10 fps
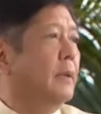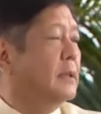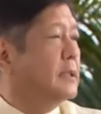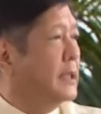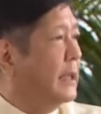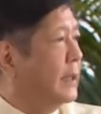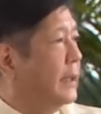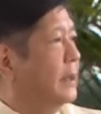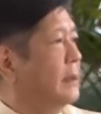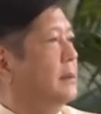
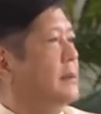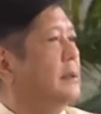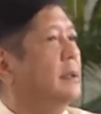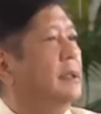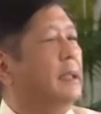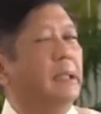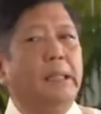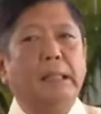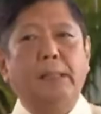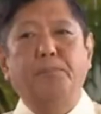seeking
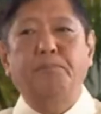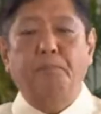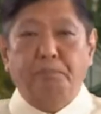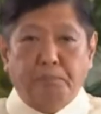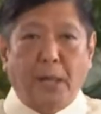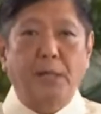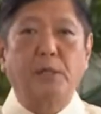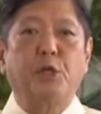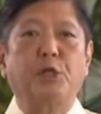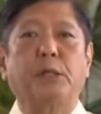the
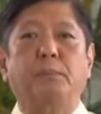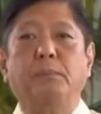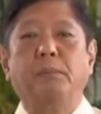partnership